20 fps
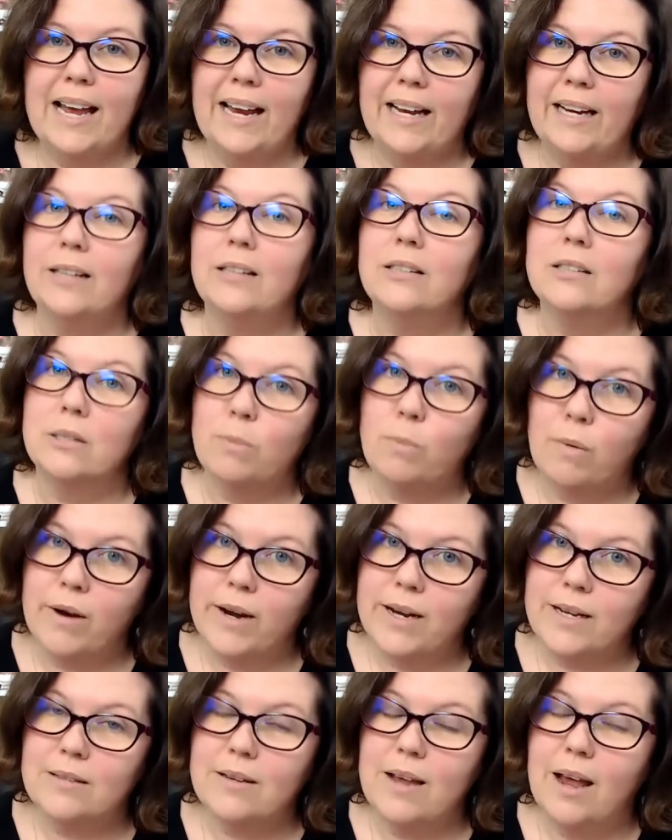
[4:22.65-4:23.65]
and
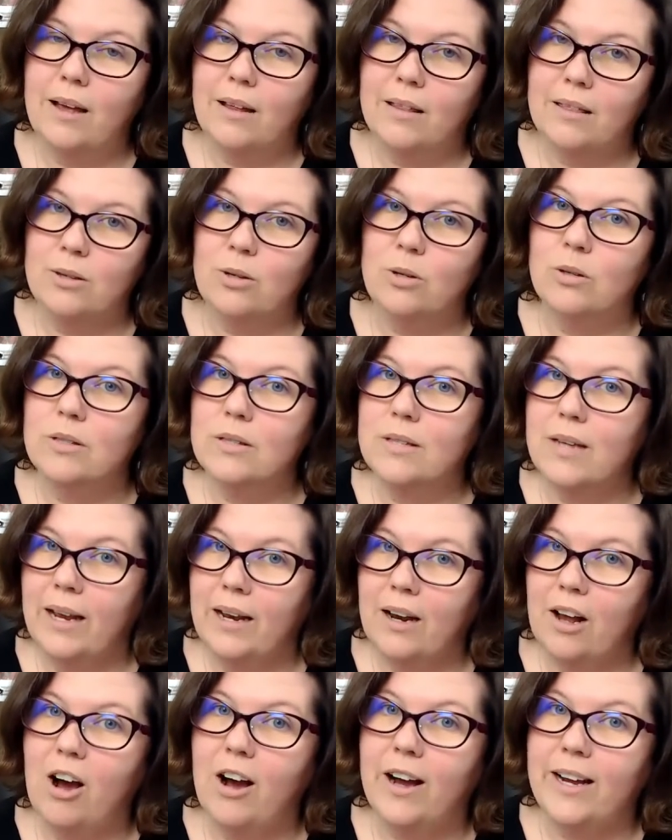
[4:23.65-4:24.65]
express our thoughts
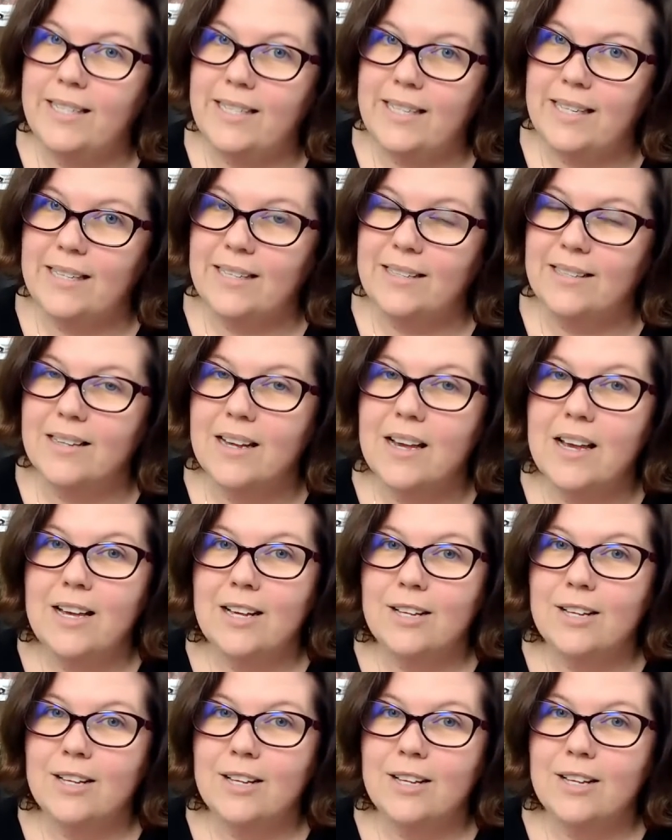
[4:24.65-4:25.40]
and ideas.